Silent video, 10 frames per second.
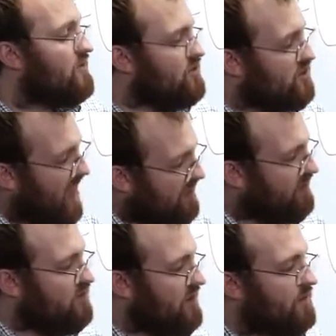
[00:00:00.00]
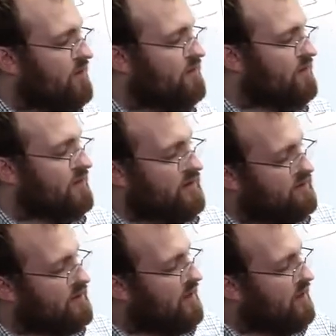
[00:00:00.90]
The challenge, however,
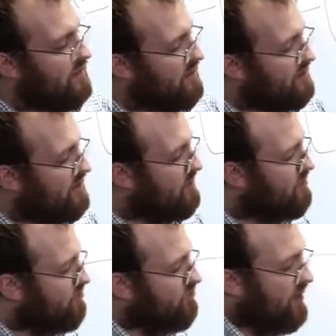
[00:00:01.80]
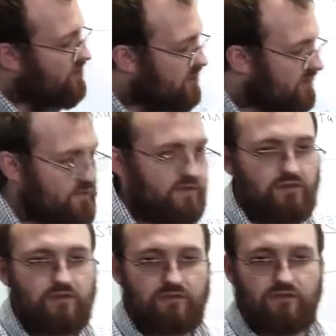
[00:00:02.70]
is that the construction of
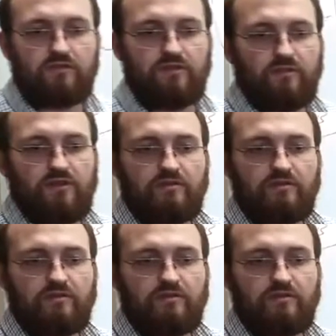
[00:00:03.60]
such a system